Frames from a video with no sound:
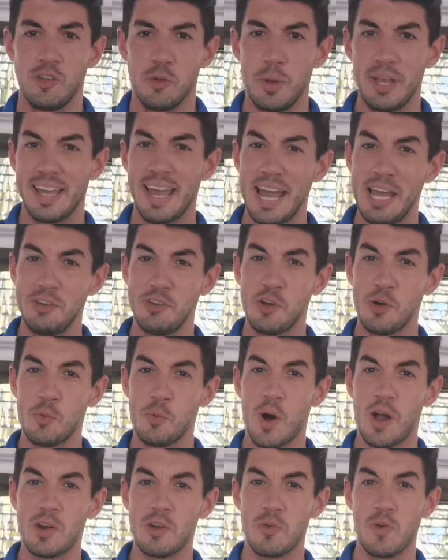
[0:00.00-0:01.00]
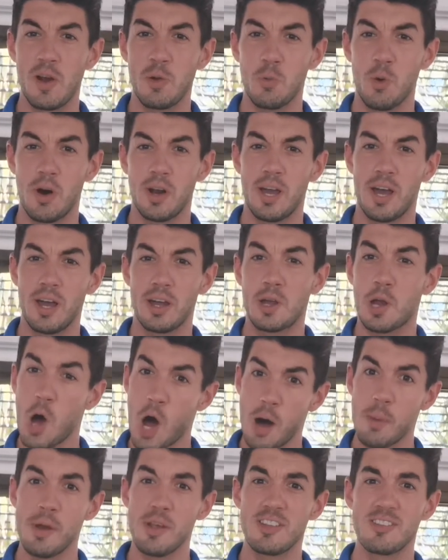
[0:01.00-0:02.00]
So in case you're wondering what a
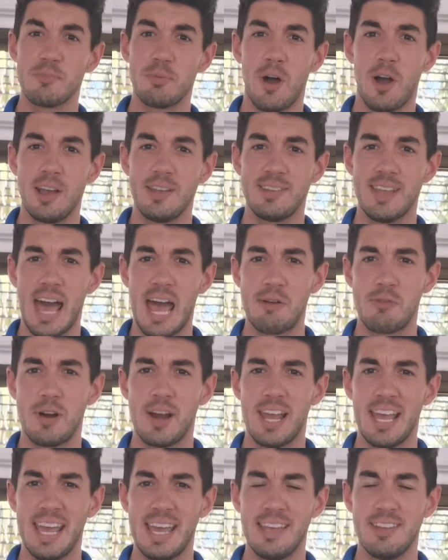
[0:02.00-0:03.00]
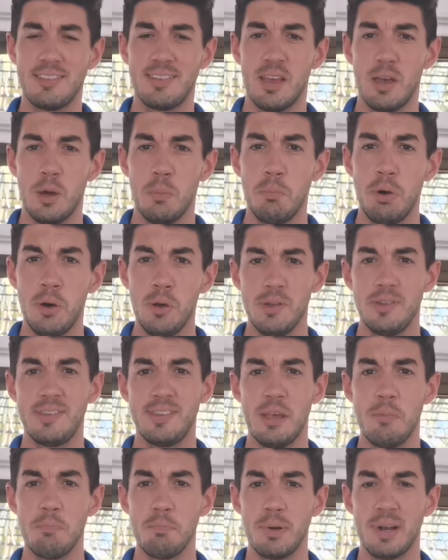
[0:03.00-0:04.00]
comma splice error is, put
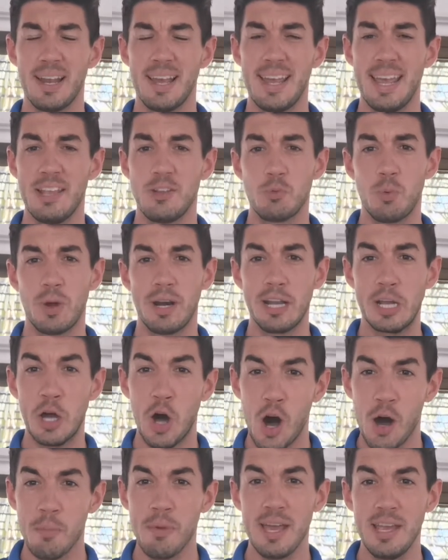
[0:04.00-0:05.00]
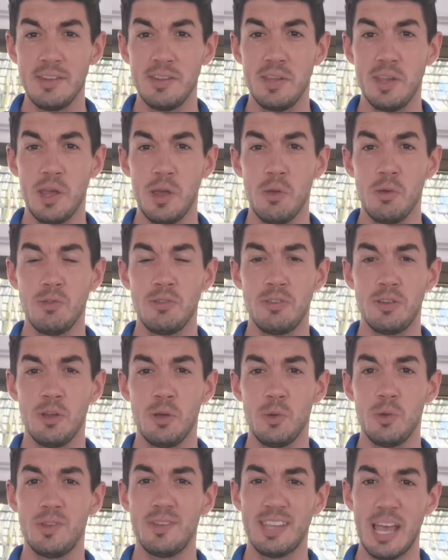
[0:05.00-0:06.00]
simply, it's when a comma is used
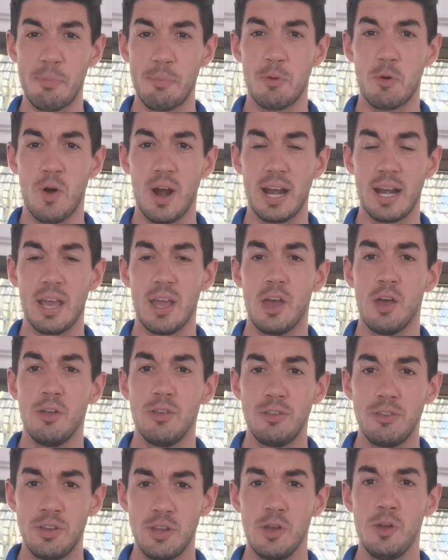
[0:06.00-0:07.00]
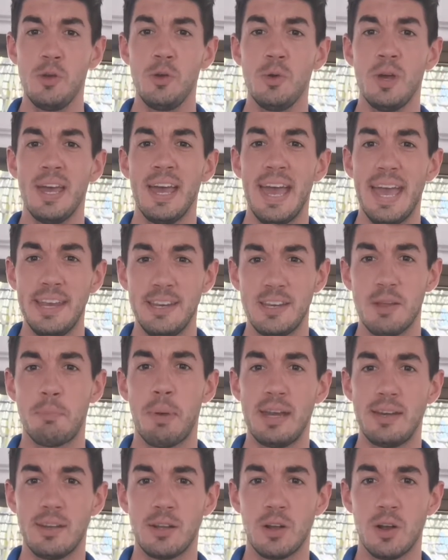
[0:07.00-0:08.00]
to separate two
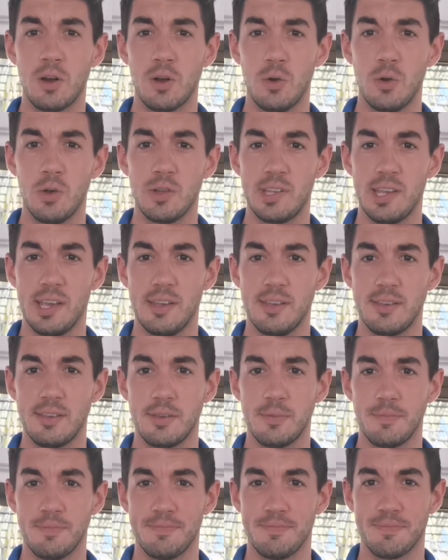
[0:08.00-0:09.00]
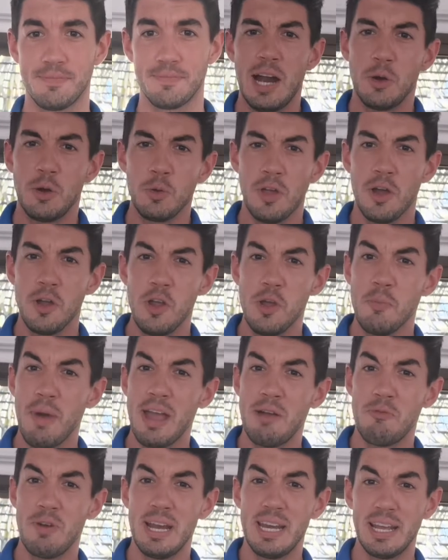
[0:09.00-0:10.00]
independent clauses. And although you
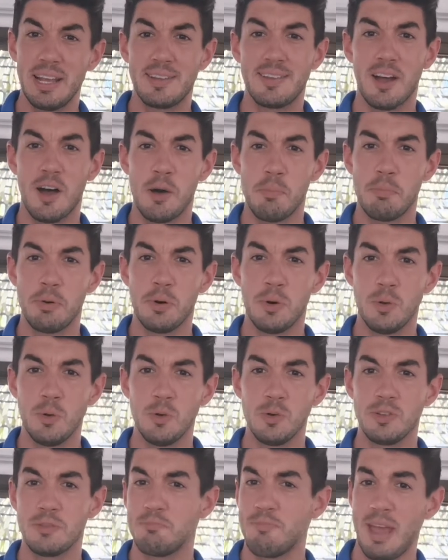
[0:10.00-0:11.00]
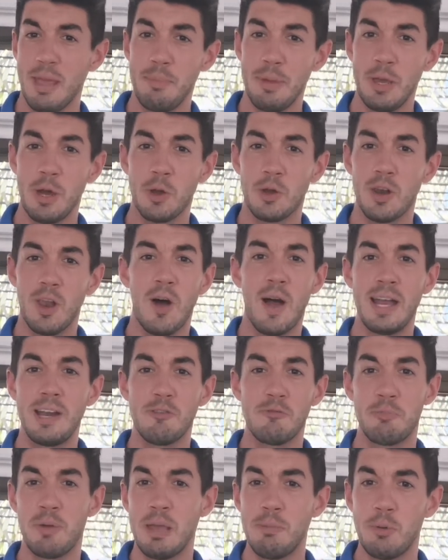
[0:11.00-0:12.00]
may read examples, maybe online,
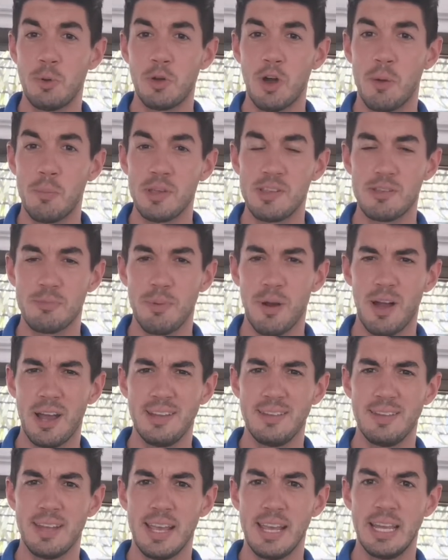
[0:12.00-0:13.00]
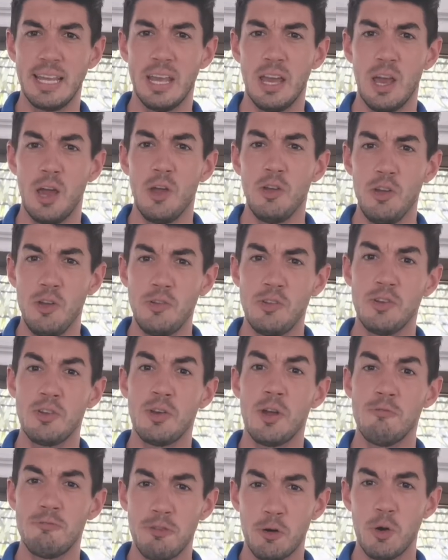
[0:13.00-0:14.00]
of people comma splicing, you
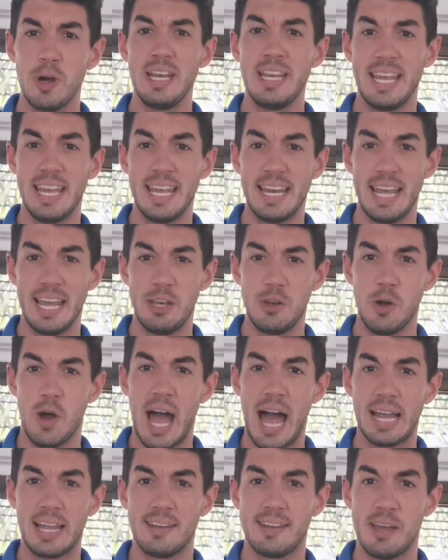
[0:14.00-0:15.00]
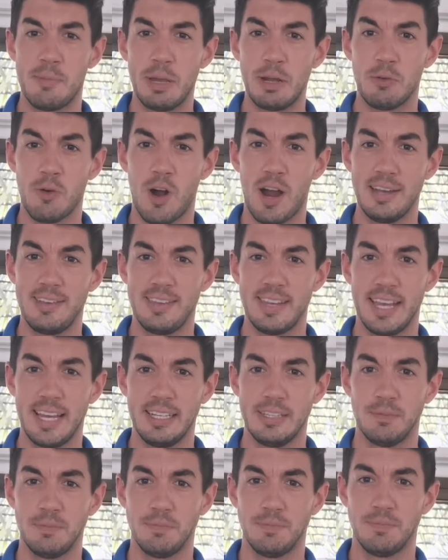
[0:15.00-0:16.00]
should avoid it in your academic
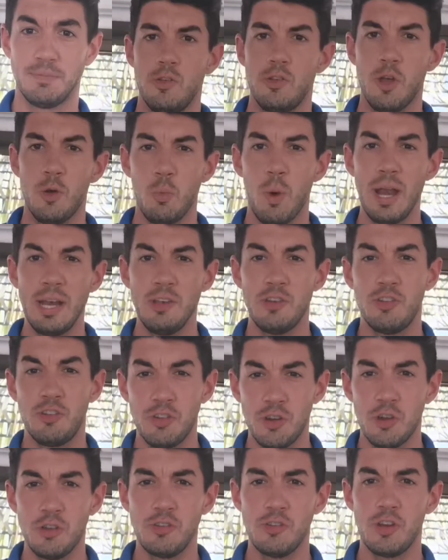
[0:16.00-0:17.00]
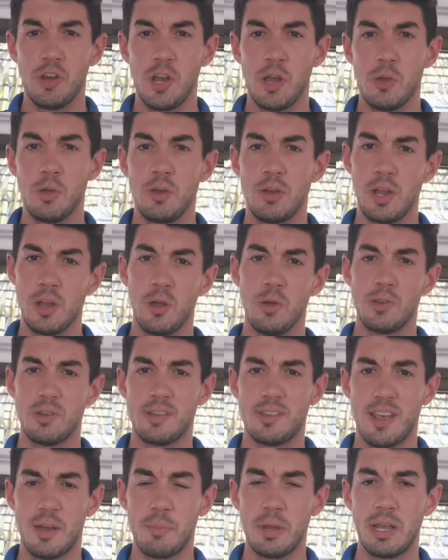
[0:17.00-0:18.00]
writing. So when should you use a
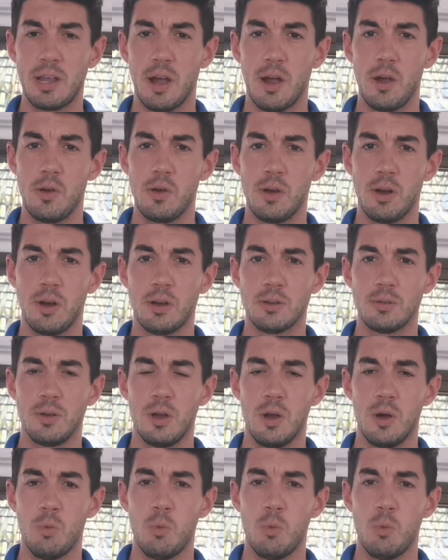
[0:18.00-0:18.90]
semicolon?